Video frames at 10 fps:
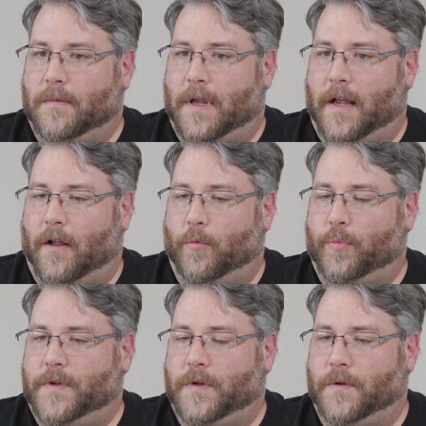
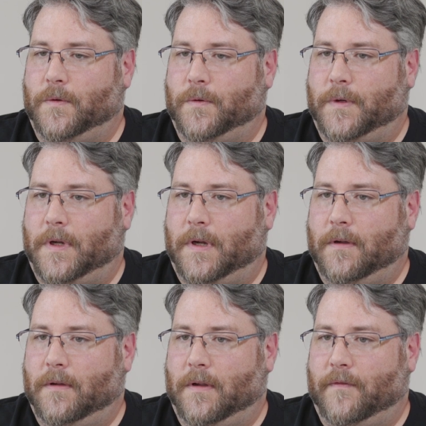help to
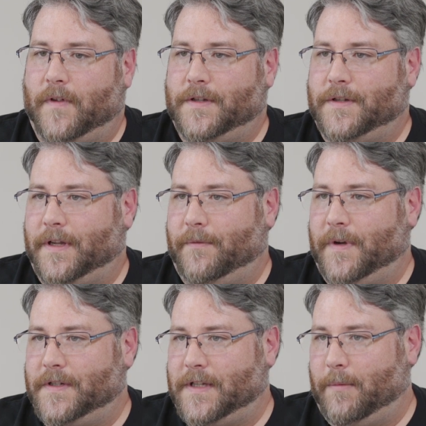eventually
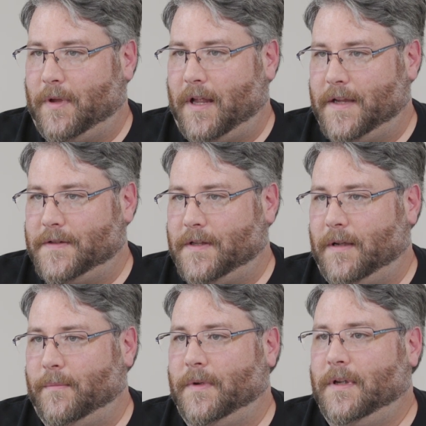restabilize
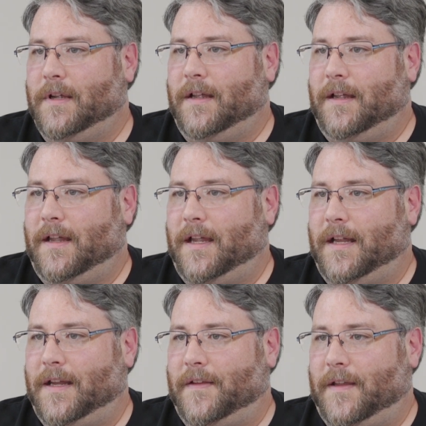them
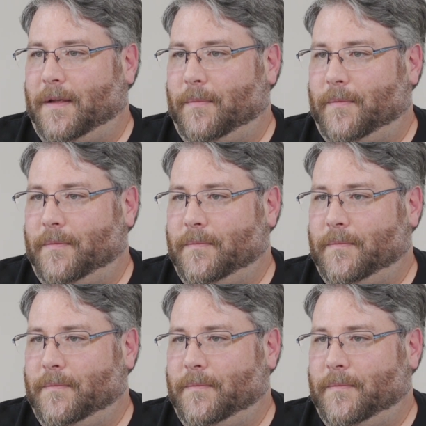and get them